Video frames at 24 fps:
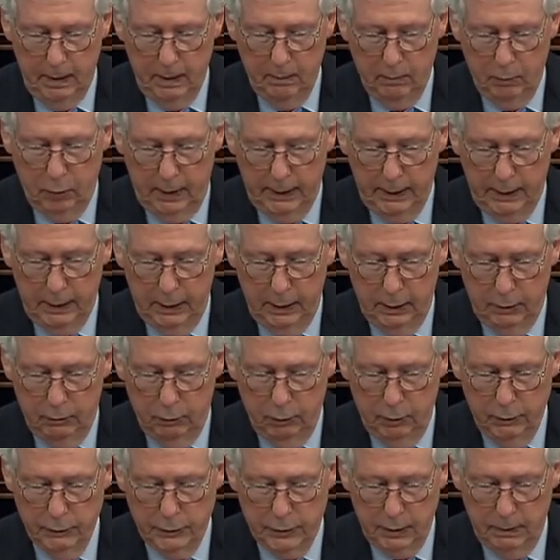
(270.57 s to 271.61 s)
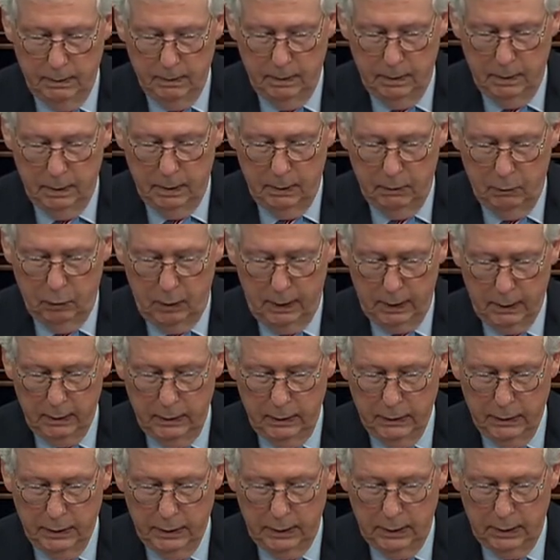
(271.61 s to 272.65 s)
breaking gruesome
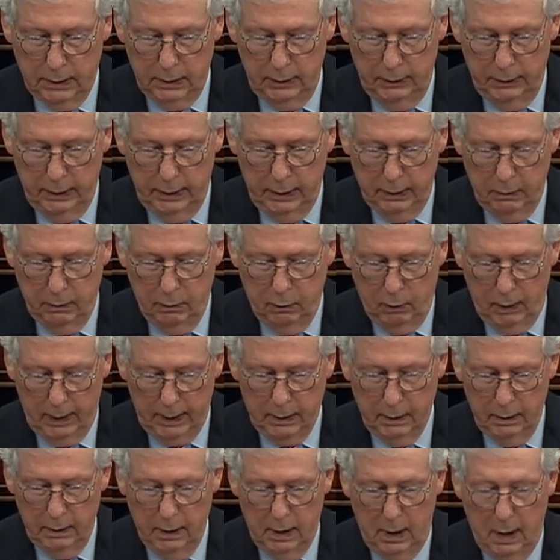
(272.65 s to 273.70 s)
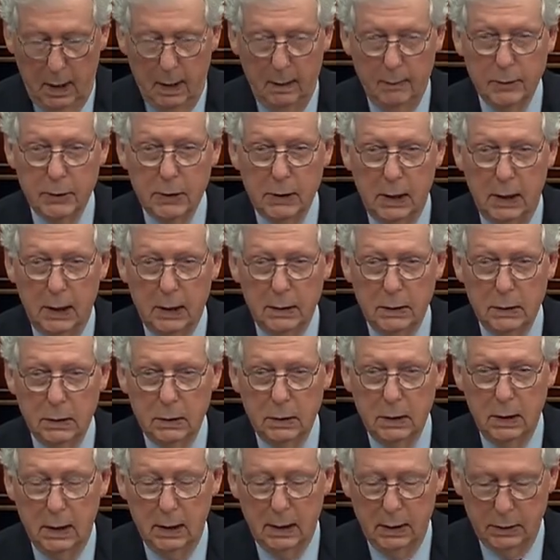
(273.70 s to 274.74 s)
records, including record homicides
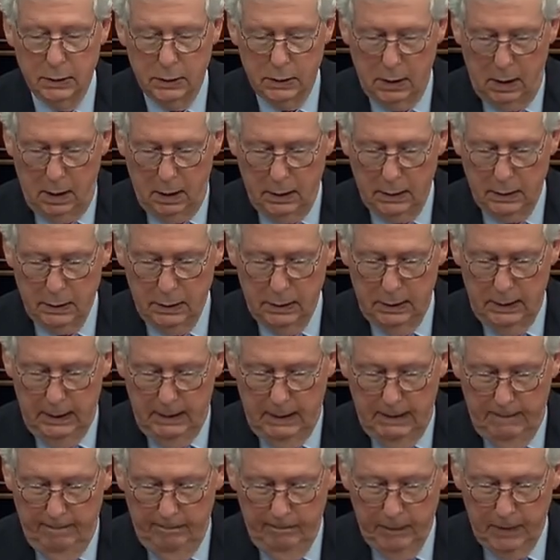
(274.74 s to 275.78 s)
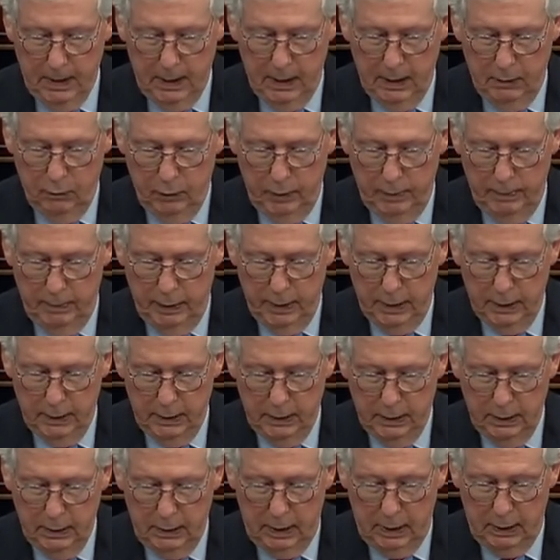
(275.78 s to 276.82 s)
and assaults, and
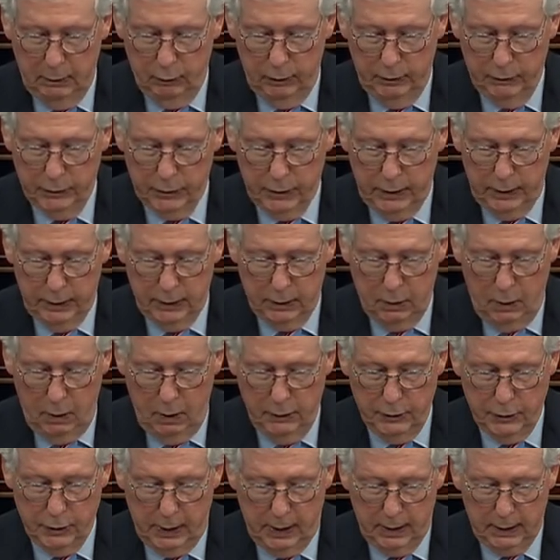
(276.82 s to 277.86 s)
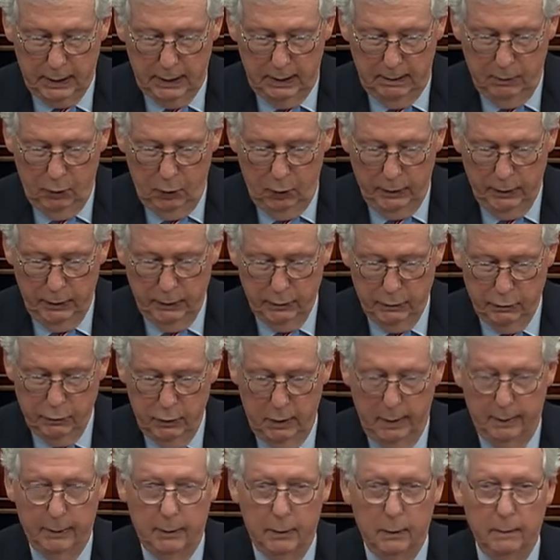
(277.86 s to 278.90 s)
we've seen carjacking more than
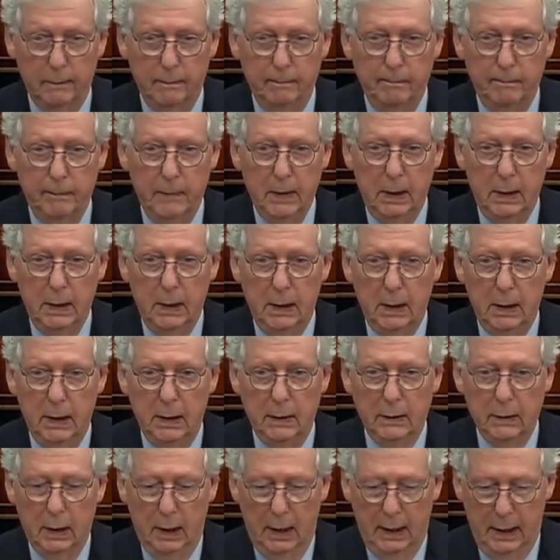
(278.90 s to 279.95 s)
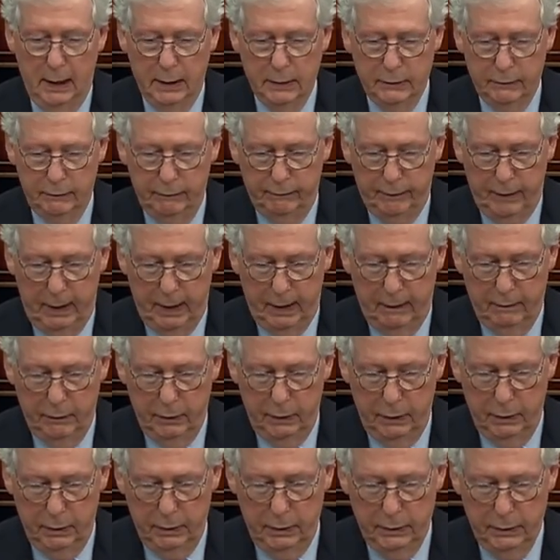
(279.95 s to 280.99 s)
triple in the last 5
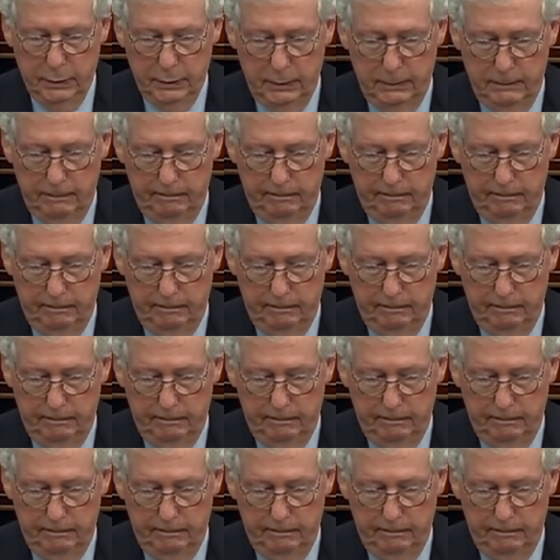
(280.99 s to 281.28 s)
years.